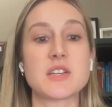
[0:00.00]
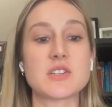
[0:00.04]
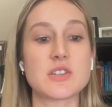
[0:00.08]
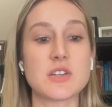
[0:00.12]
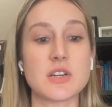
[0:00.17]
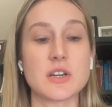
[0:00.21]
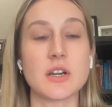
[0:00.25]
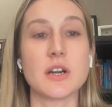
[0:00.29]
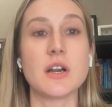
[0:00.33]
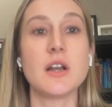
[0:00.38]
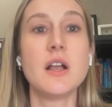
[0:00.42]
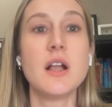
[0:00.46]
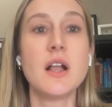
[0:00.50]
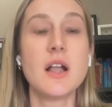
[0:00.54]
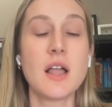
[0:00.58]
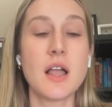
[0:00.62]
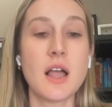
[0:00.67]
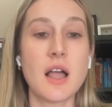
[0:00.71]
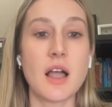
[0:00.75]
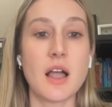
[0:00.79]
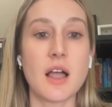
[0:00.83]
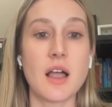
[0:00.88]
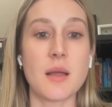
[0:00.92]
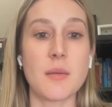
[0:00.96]
make sure
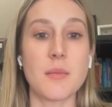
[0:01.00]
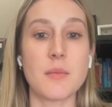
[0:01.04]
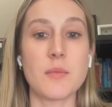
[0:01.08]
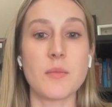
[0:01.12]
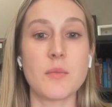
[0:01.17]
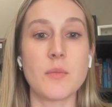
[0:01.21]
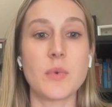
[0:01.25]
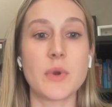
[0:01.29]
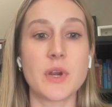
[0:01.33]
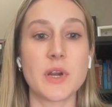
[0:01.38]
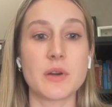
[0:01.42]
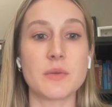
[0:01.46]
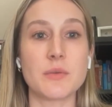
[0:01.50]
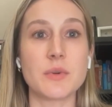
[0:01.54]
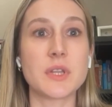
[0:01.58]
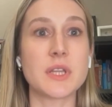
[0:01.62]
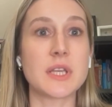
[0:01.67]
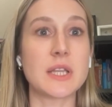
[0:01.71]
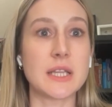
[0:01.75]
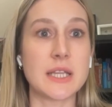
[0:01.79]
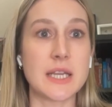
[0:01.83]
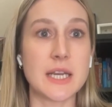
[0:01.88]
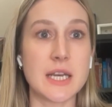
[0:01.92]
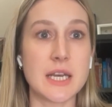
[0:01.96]
we're
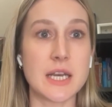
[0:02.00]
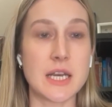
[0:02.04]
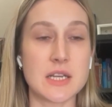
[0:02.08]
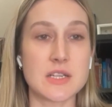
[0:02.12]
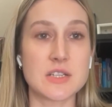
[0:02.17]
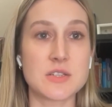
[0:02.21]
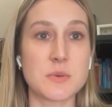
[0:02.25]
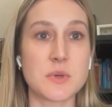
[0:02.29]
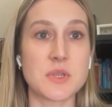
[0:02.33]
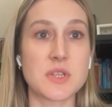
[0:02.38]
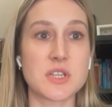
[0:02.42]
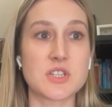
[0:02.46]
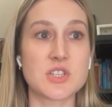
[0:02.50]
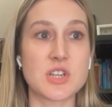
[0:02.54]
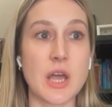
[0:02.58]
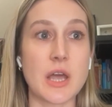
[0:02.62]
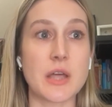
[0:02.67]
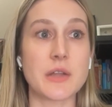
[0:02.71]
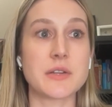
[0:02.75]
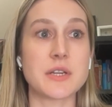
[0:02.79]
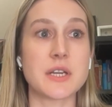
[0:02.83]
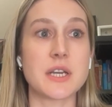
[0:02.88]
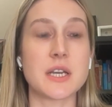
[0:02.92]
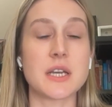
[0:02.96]
really leaning into what the
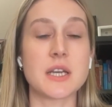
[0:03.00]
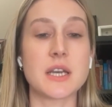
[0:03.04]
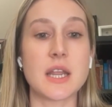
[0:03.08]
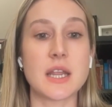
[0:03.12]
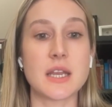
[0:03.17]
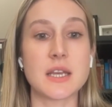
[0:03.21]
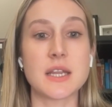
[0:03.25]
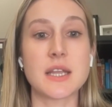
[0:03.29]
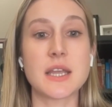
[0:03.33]
child and